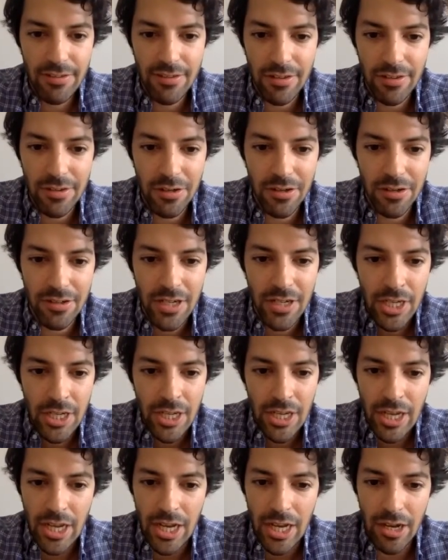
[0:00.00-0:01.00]
So
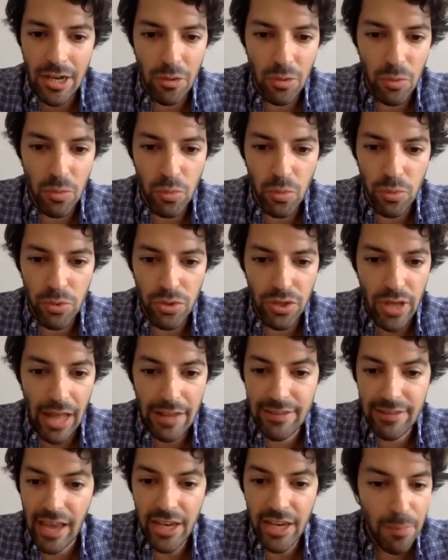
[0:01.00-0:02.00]

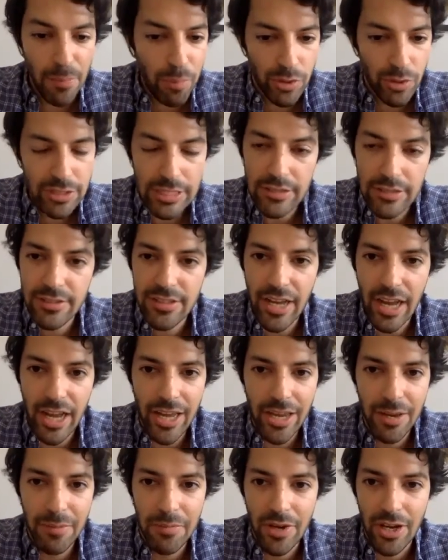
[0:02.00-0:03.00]
at any point in
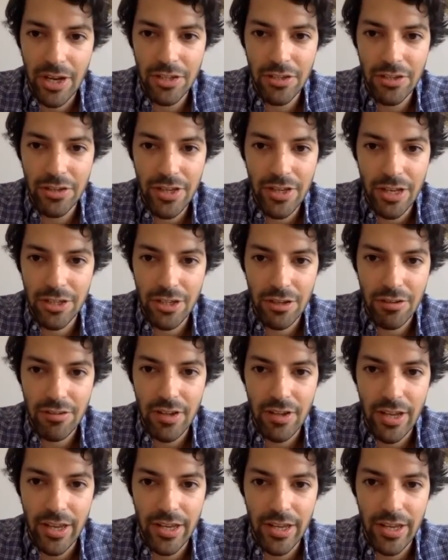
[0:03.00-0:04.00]
time, you can
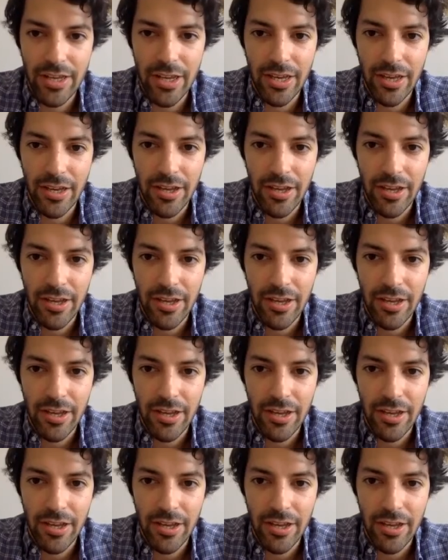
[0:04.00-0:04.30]
just like